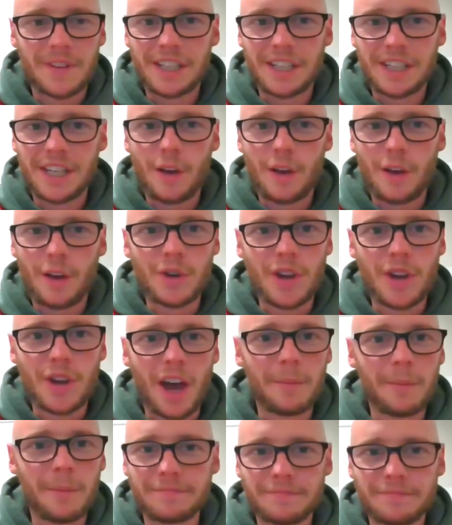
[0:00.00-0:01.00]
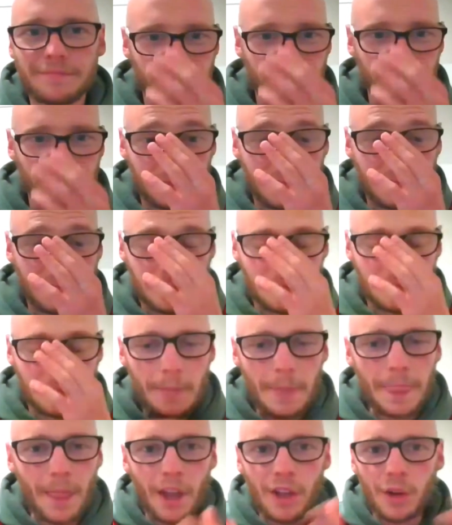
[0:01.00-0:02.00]
You know, if you come
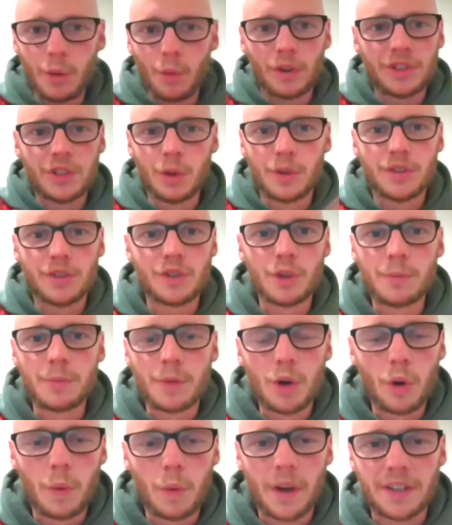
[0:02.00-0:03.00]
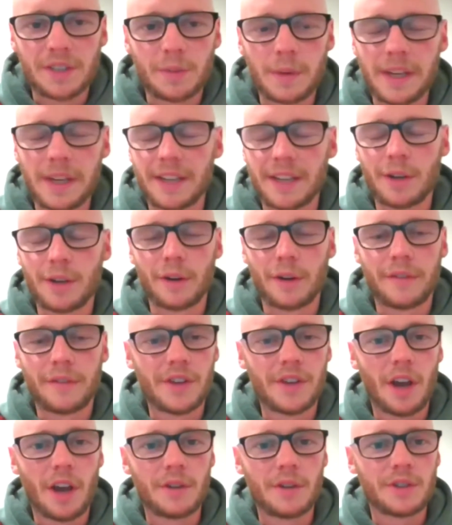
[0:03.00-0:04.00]
to a Zoom call once a week, or if
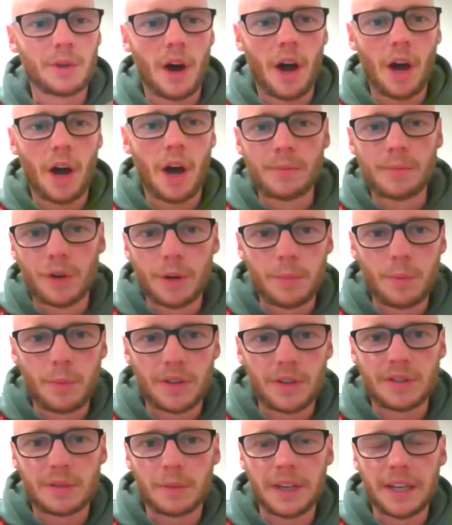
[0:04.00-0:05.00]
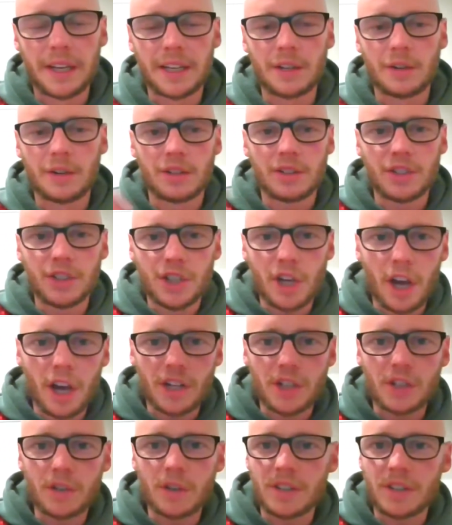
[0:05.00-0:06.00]
you go to a home group once a week, or
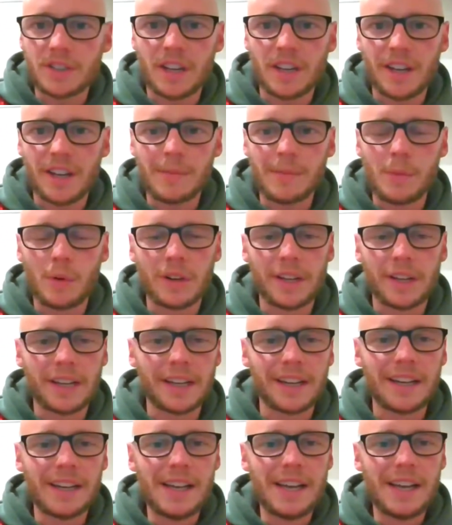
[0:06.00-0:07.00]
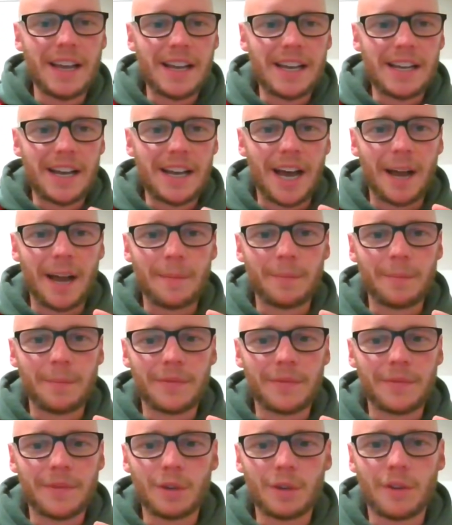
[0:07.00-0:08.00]
church on a Sunday morning,
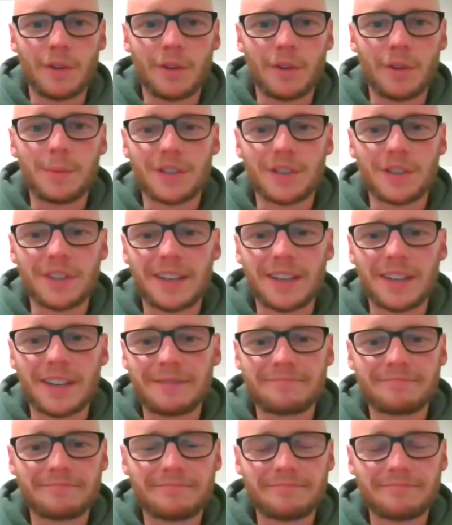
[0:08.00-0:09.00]
you're able to